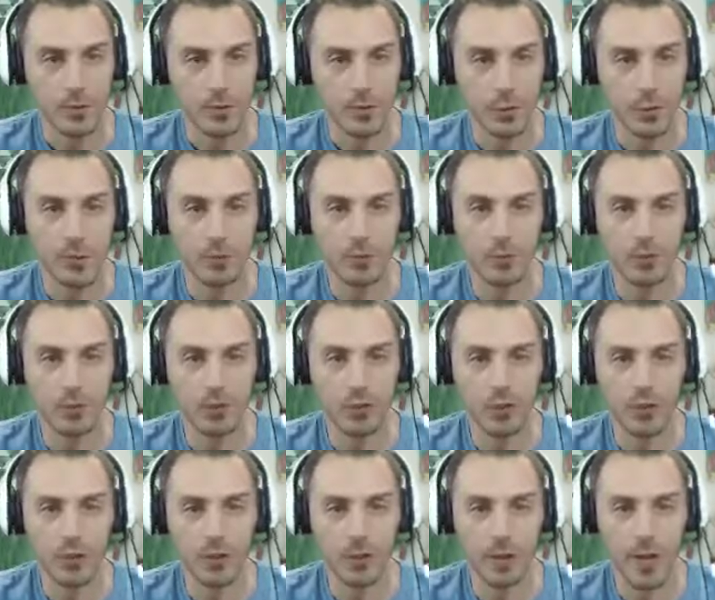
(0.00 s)
So he
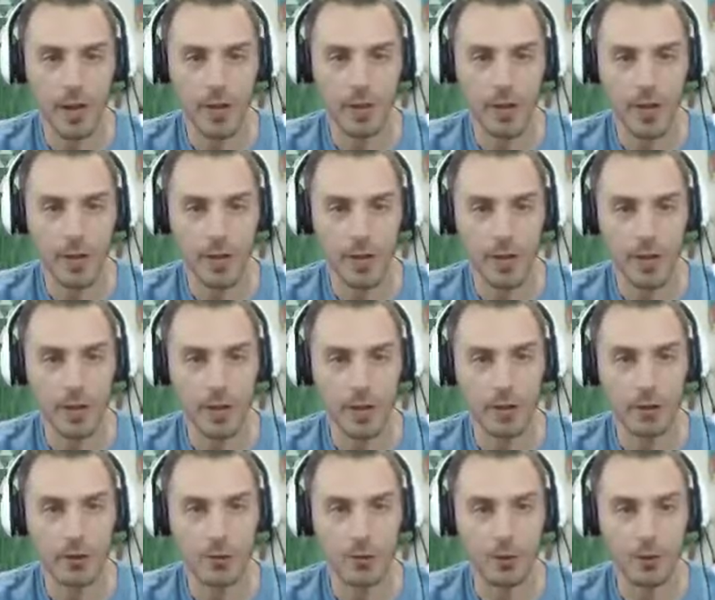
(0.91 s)
really should have gotten that
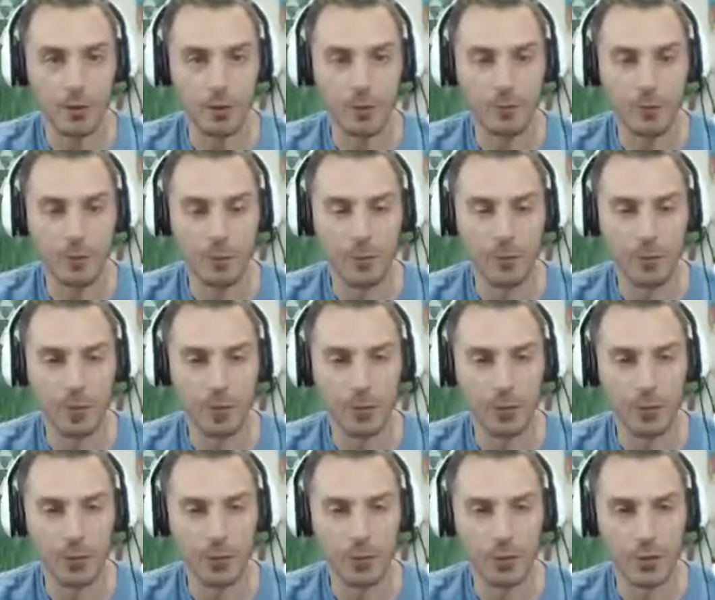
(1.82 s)
KO in the first
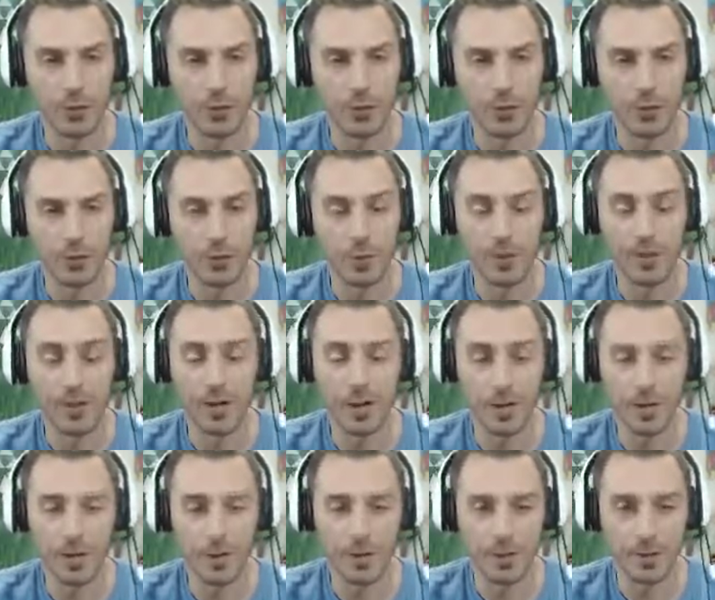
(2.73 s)
couple of turns
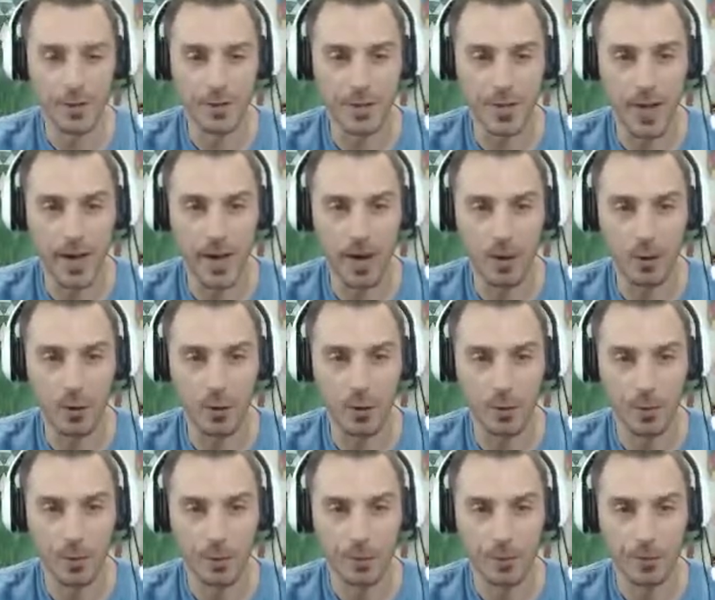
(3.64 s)
because
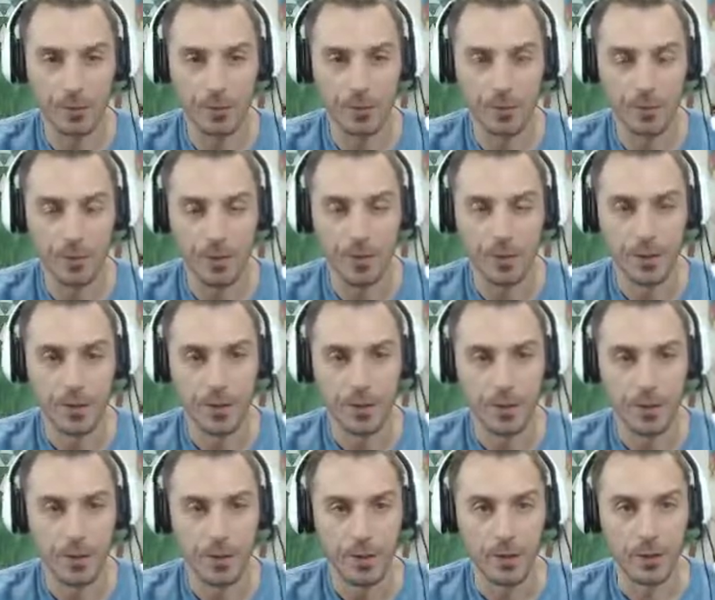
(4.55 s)
now
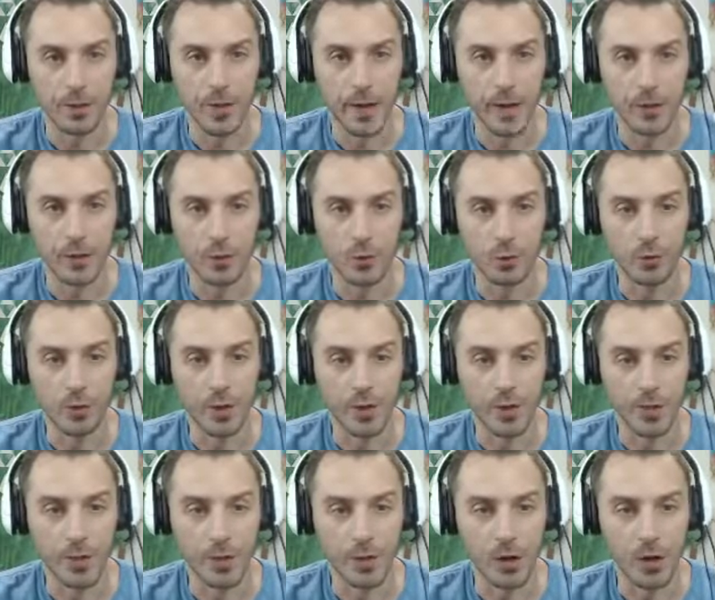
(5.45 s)
that
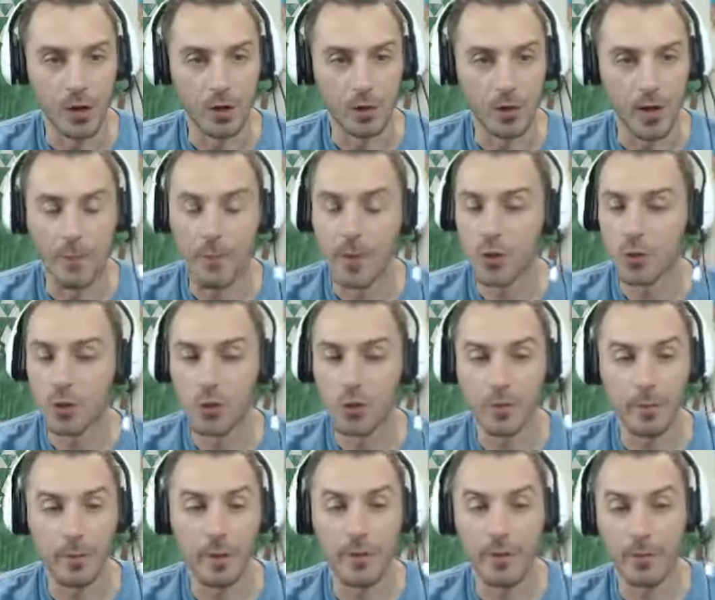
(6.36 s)
Golduck is gone. I'm not sure
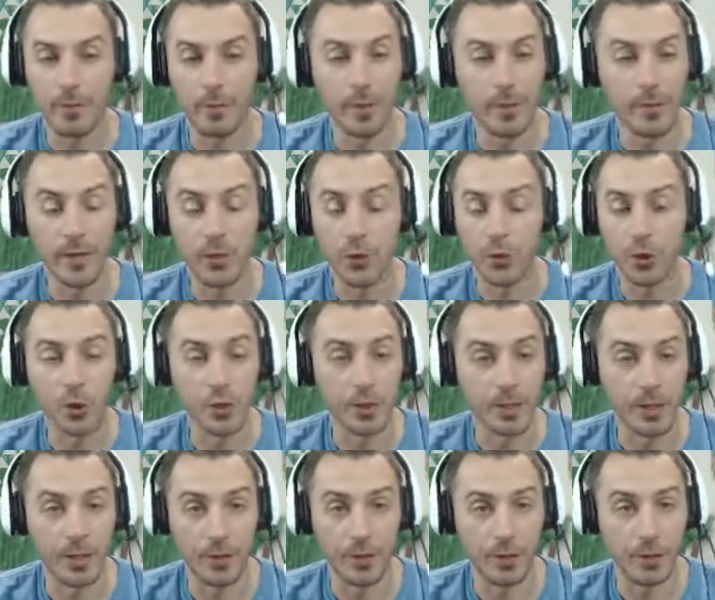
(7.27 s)
if maybe he
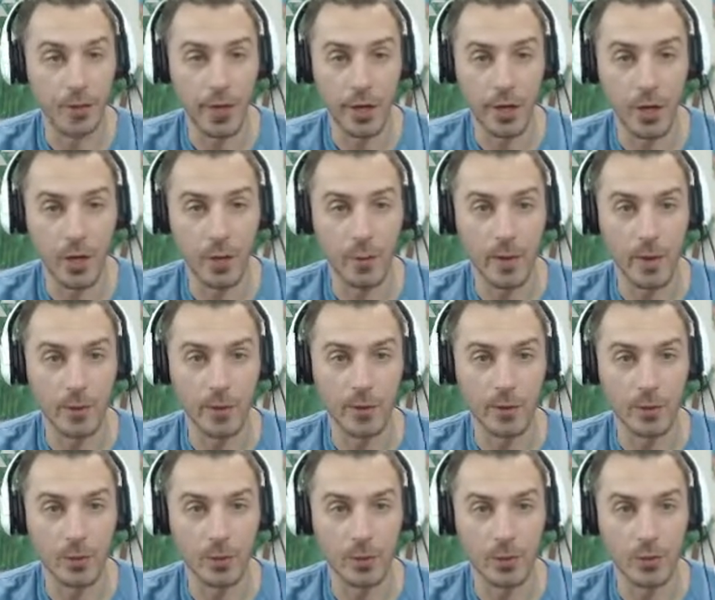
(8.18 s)
couldn't get the KO. Maybe
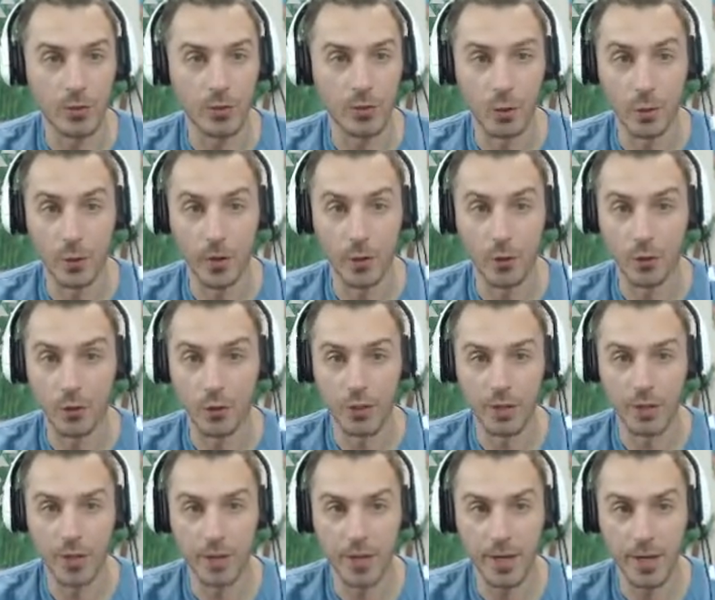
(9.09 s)
there was no
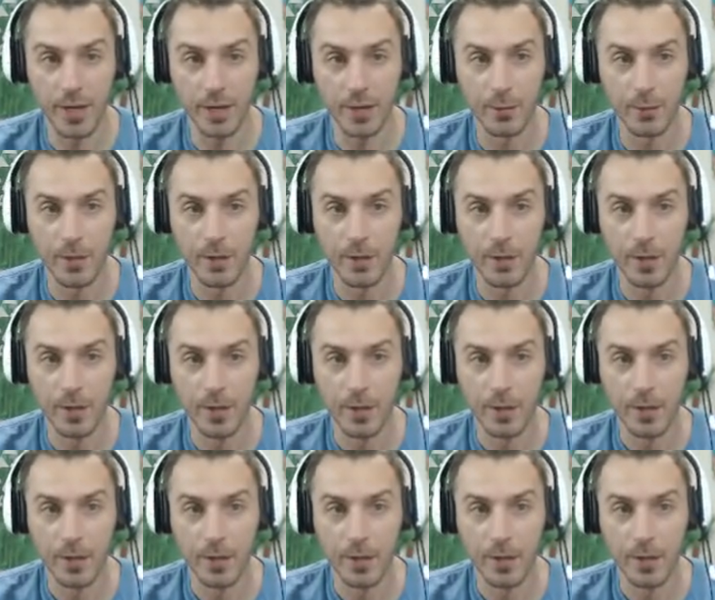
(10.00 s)
energy in his hand, but